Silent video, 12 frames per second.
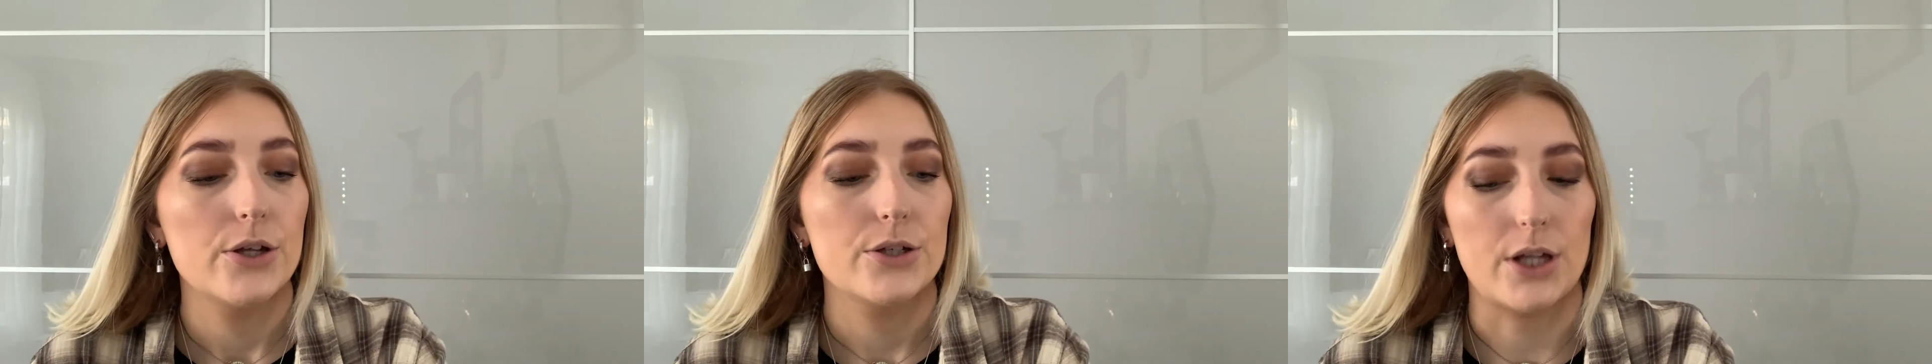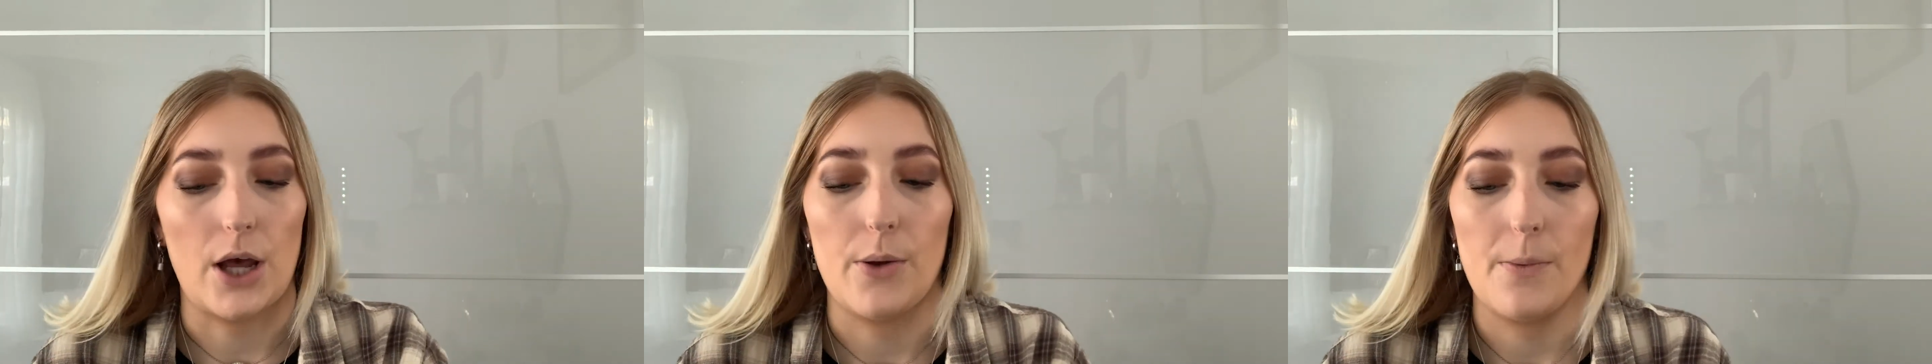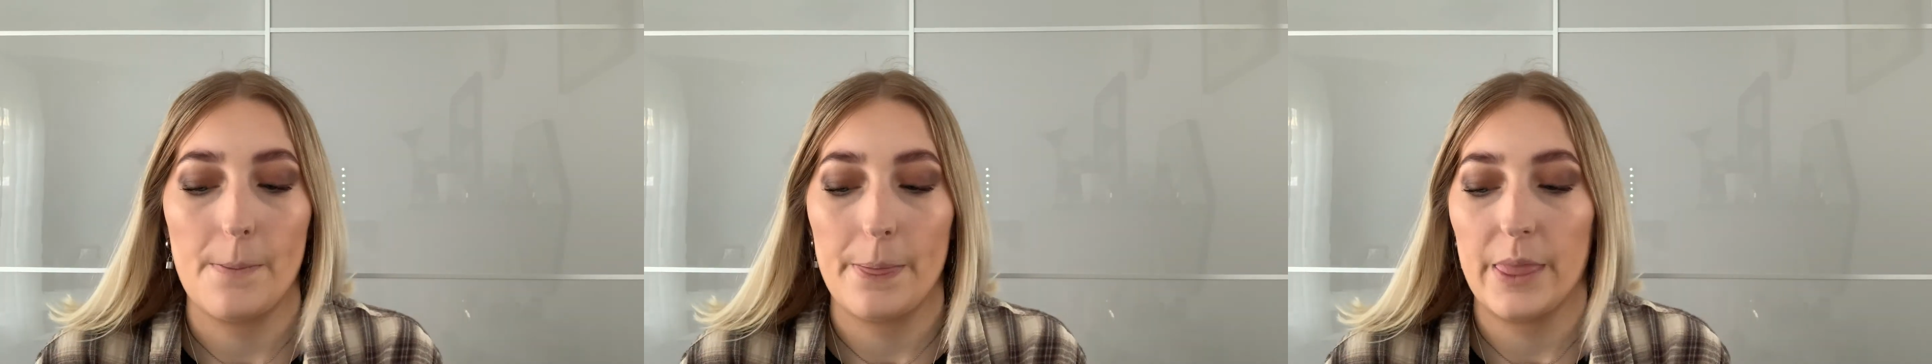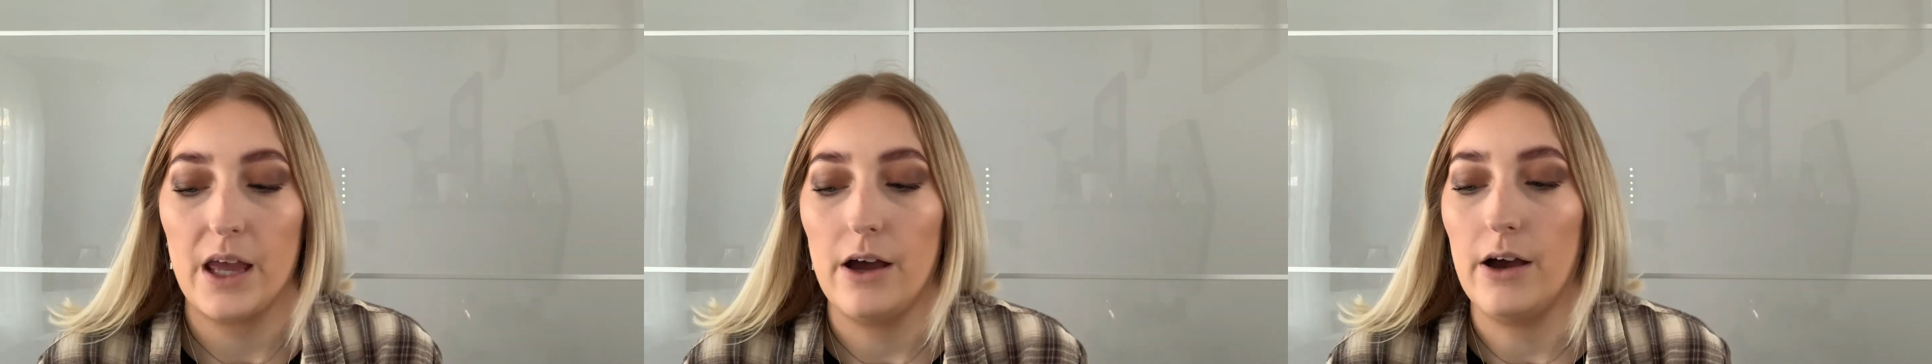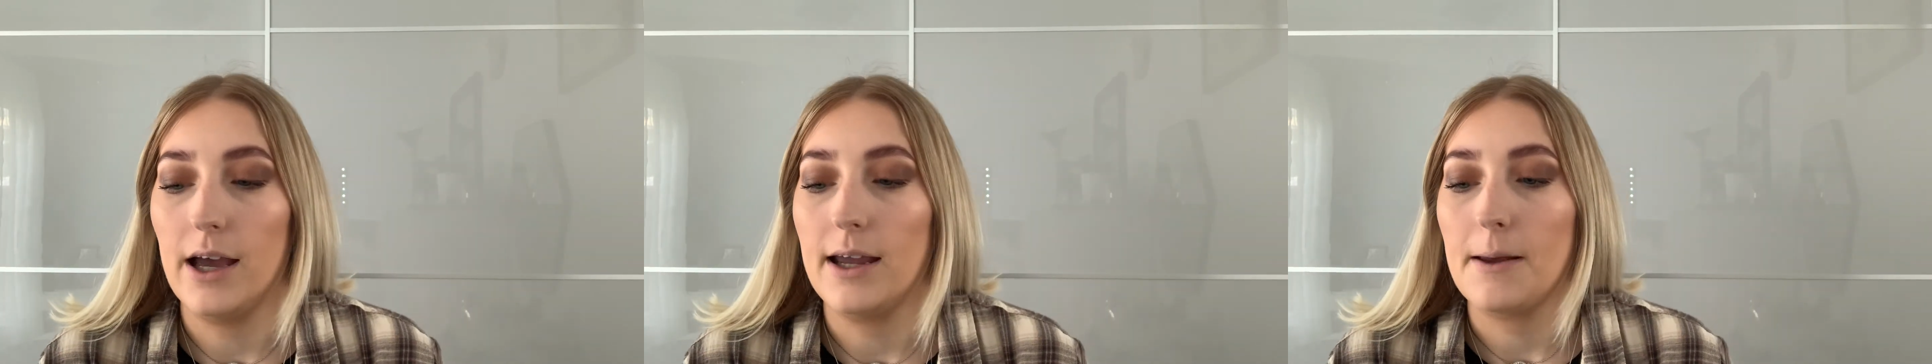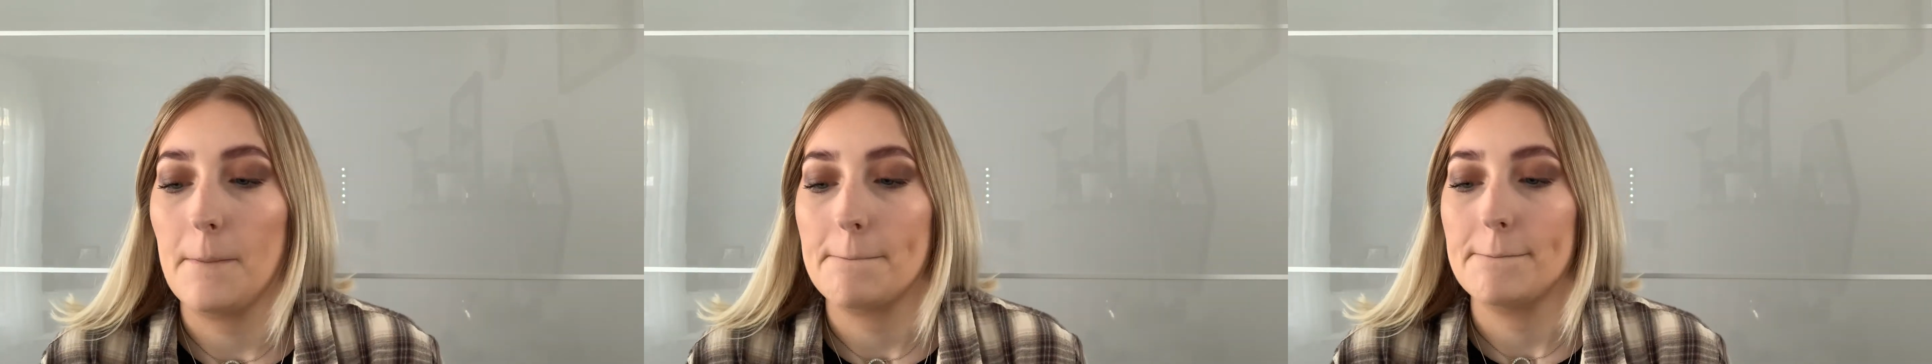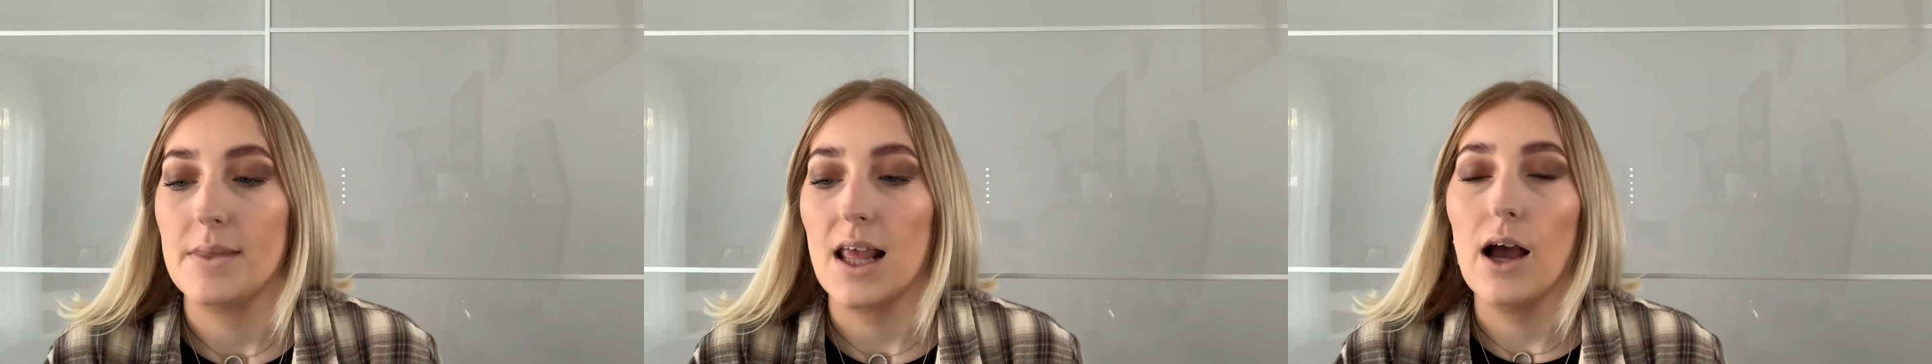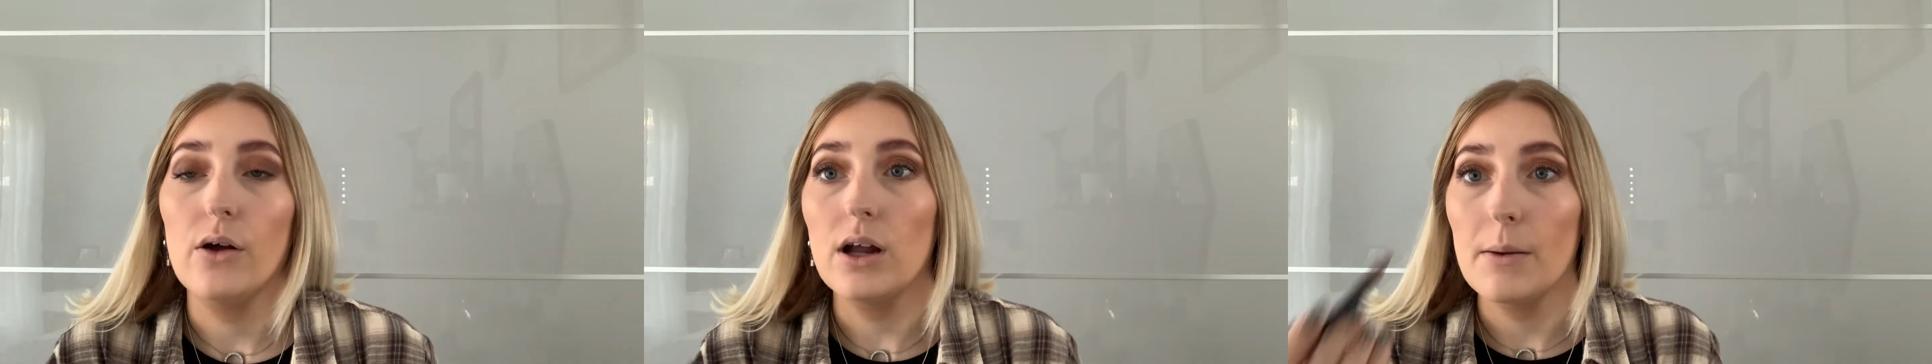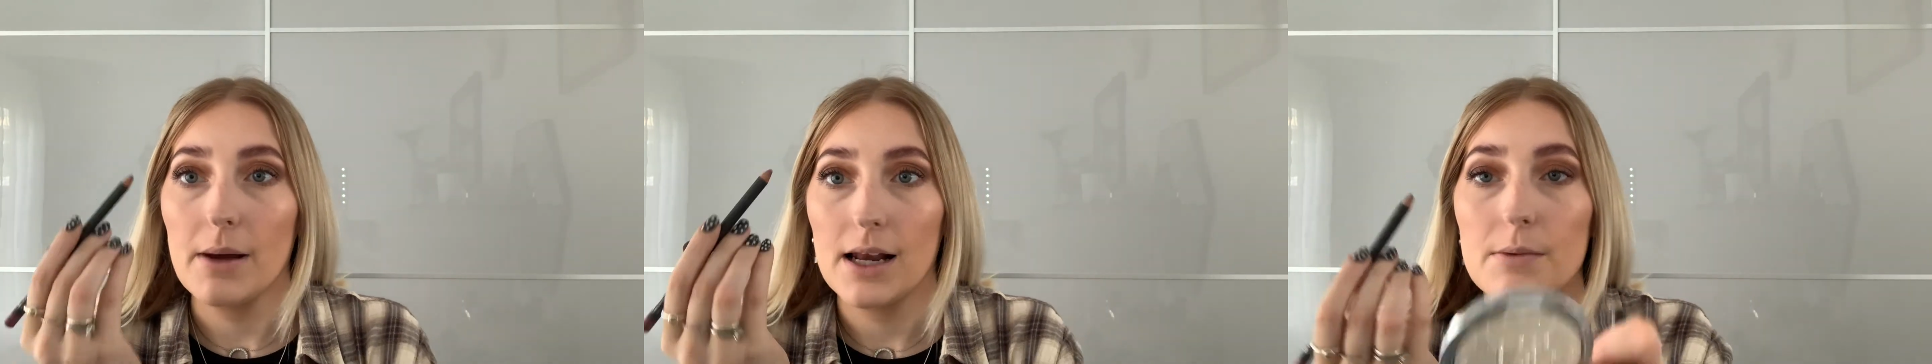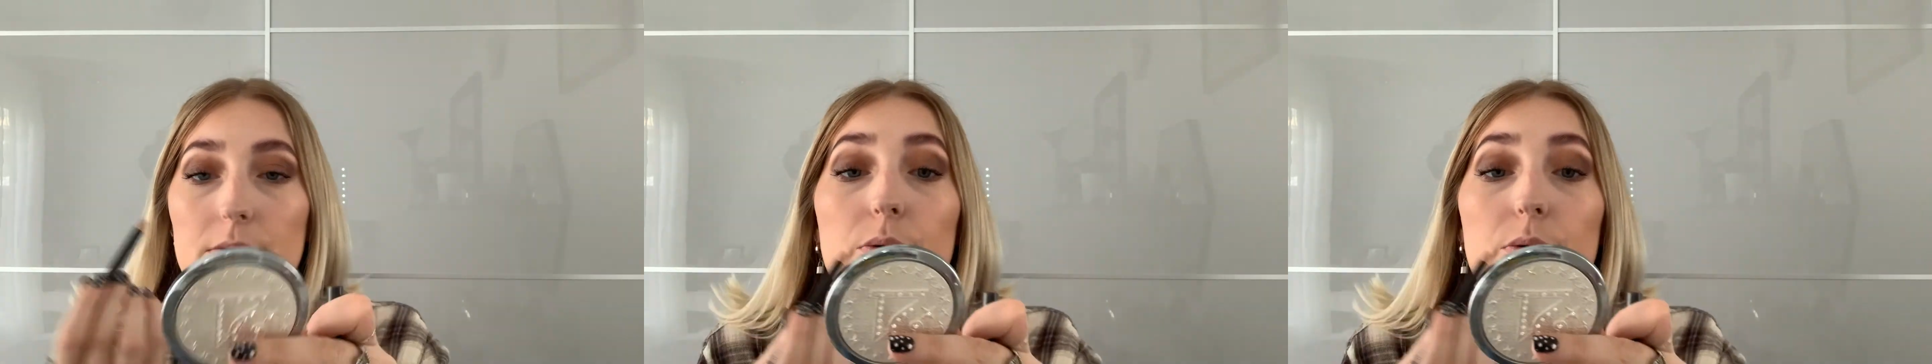So I outline my lips